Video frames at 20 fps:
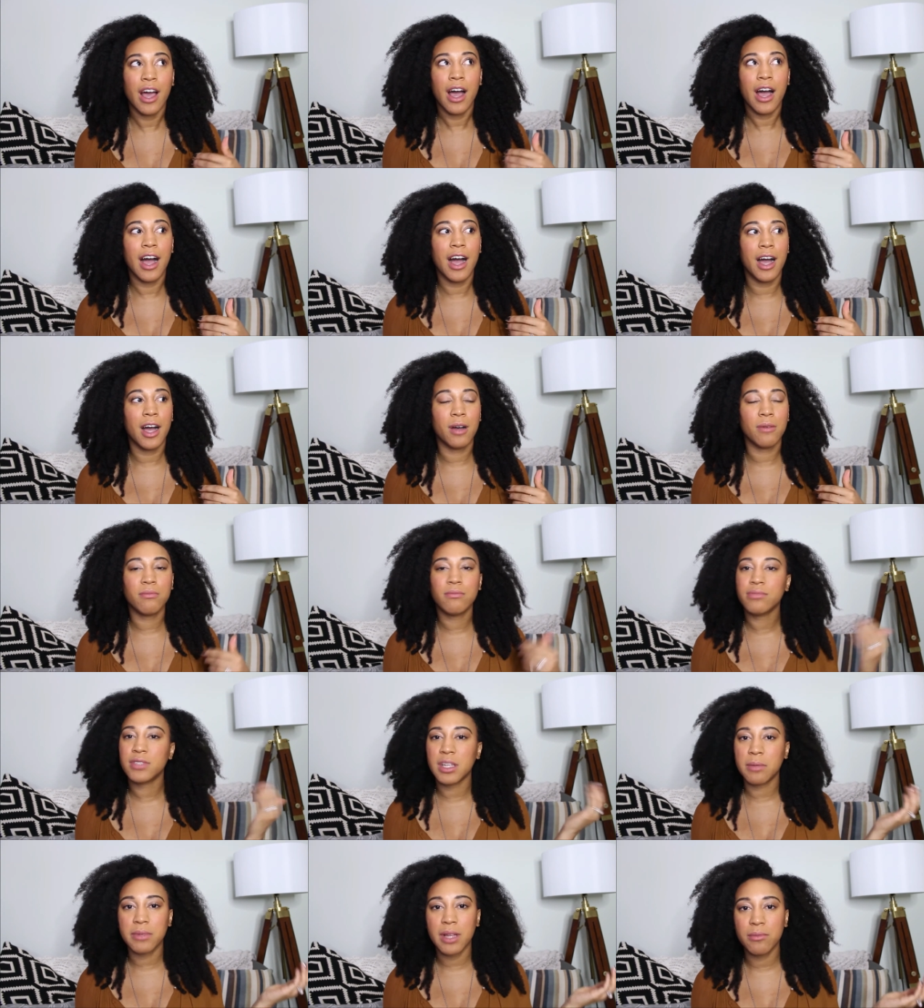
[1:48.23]

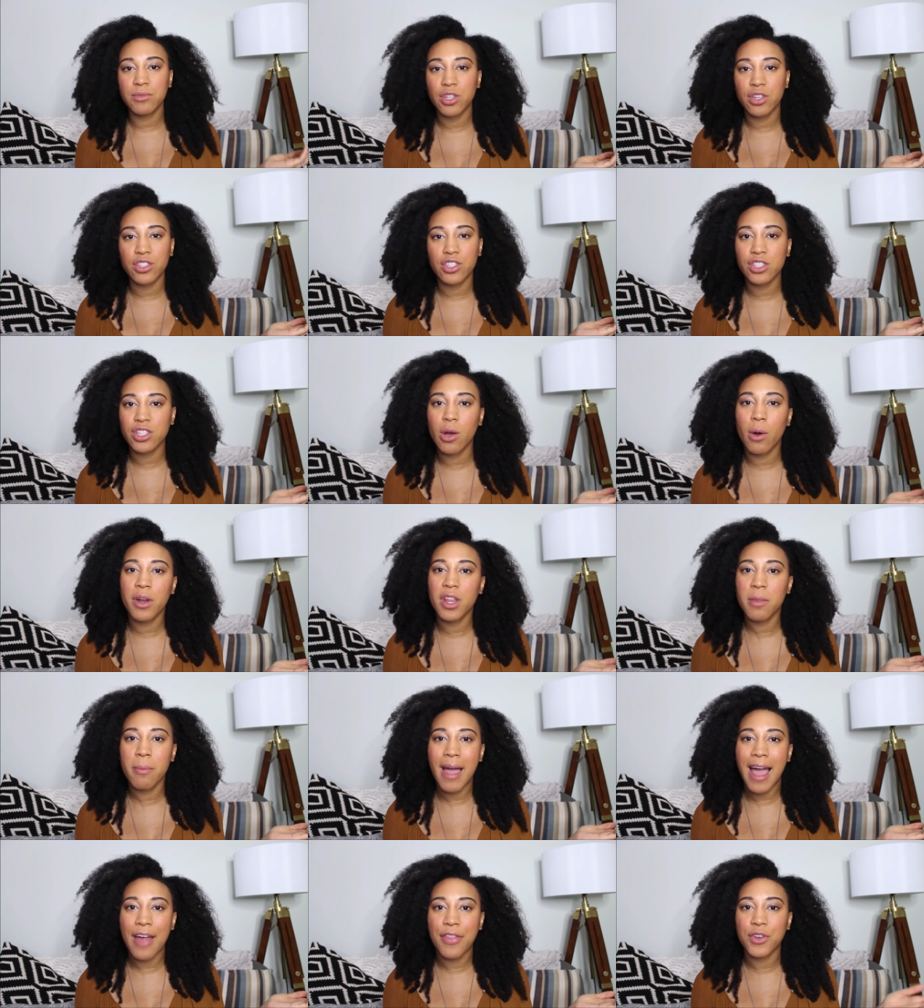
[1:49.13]
sometimes you can just go into
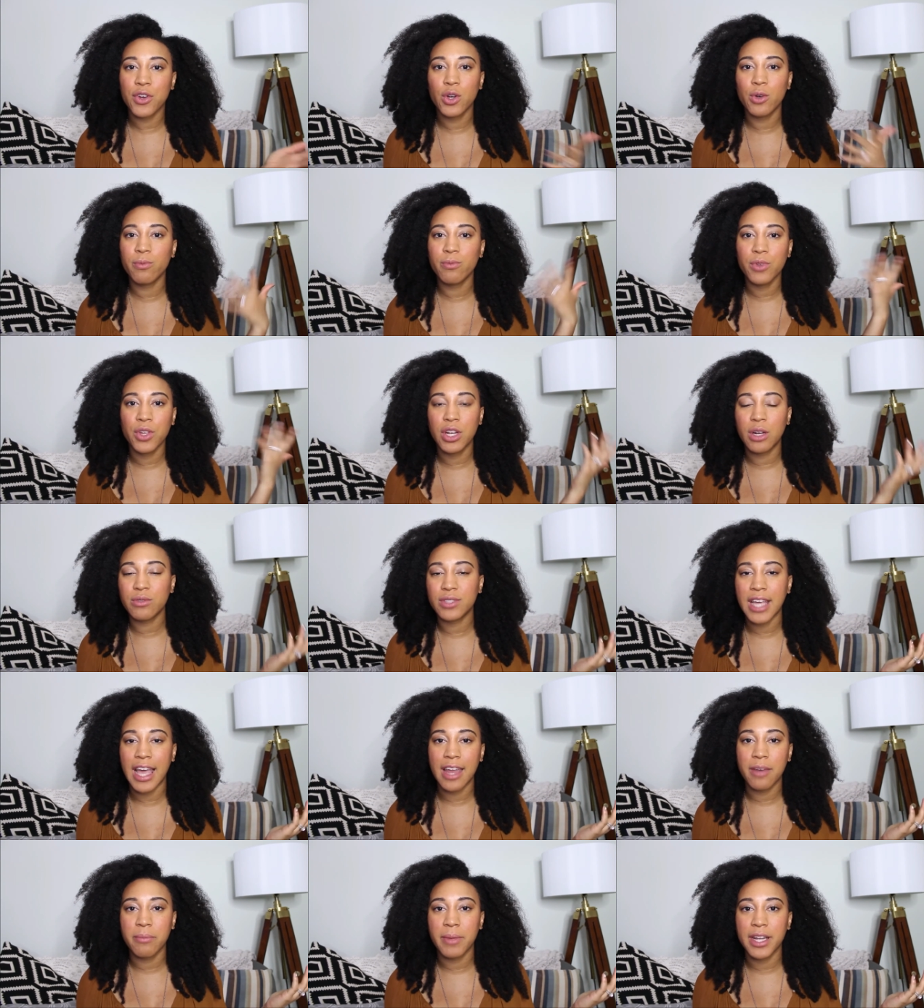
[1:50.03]
the bathroom, you know,
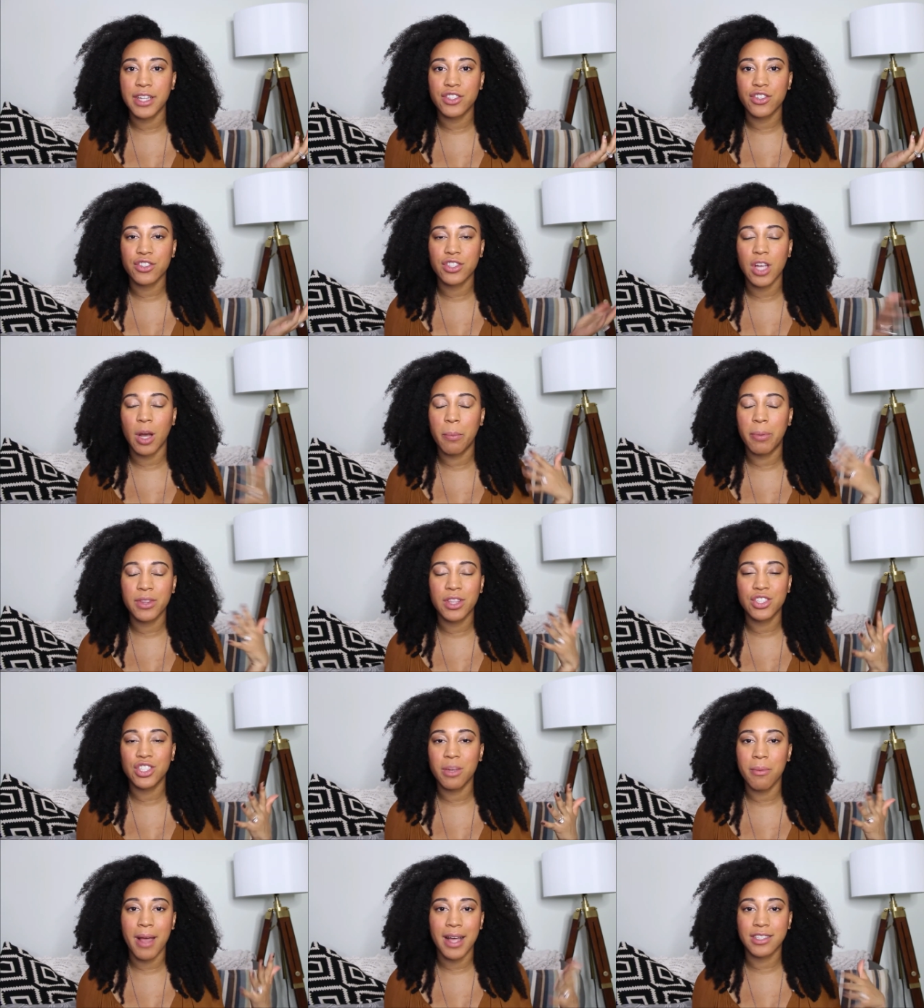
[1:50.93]
10 minutes or so, put the
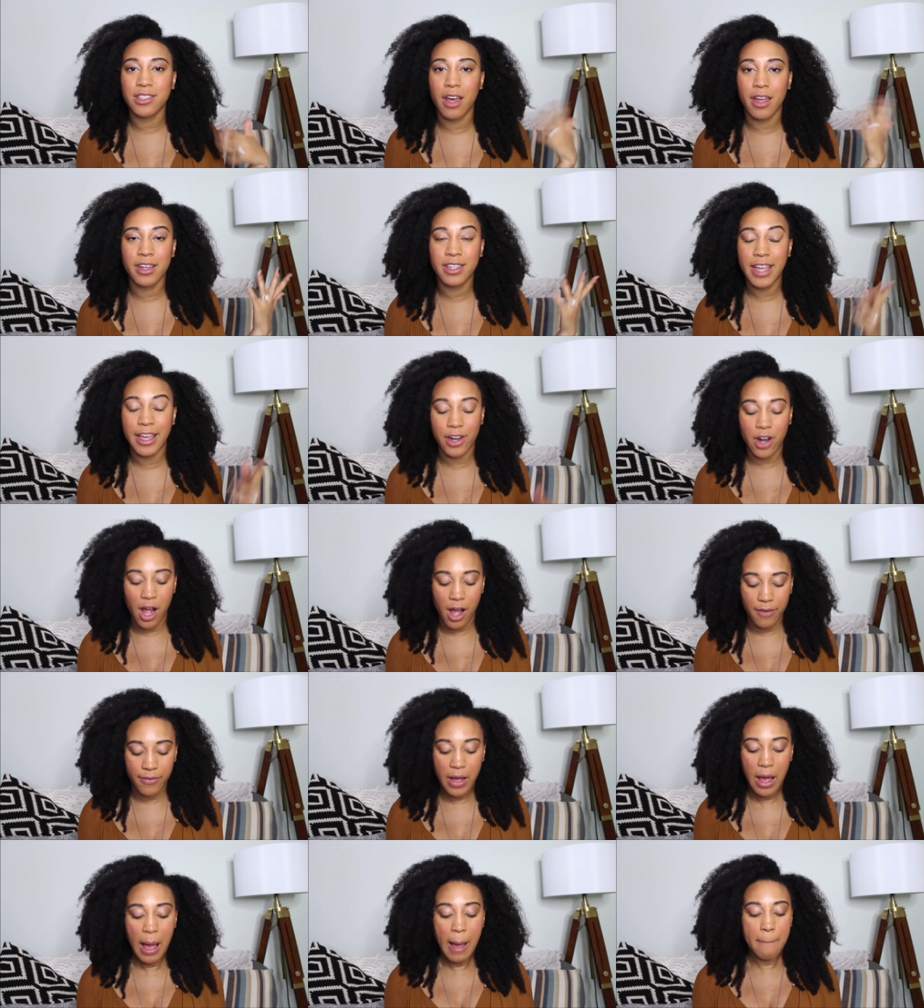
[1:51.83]
sheet mask on and take it
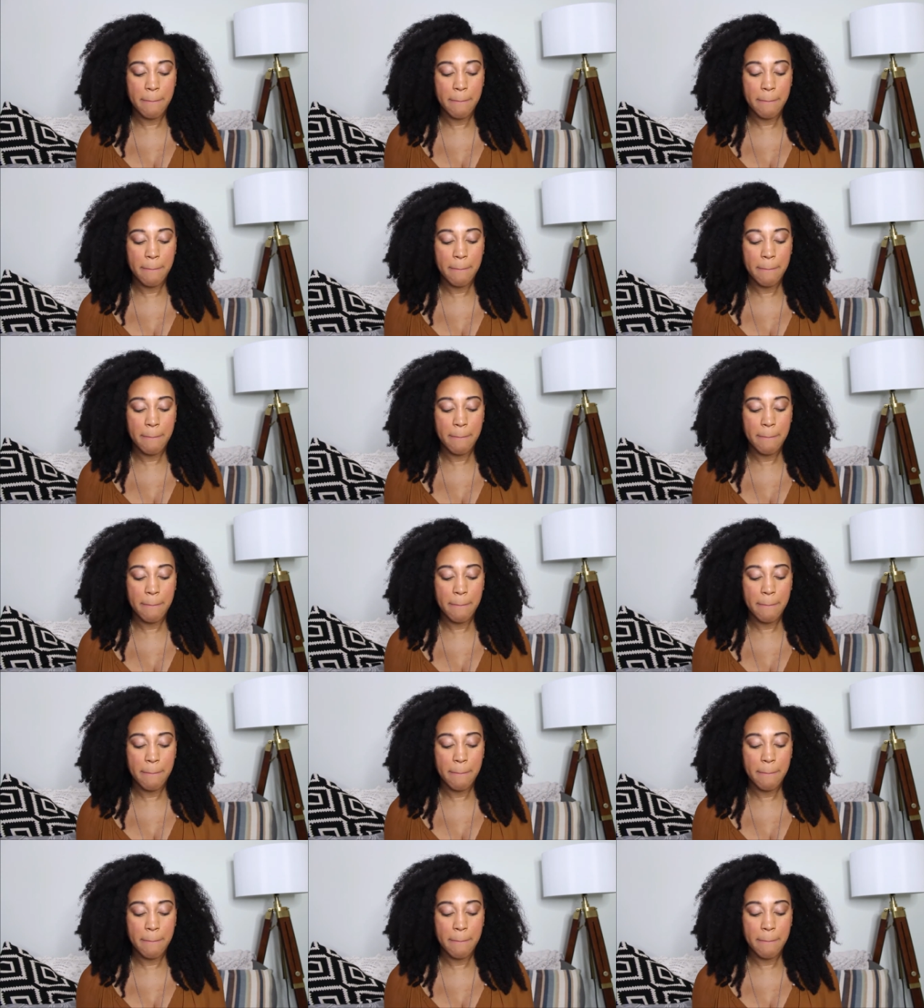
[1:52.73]
off.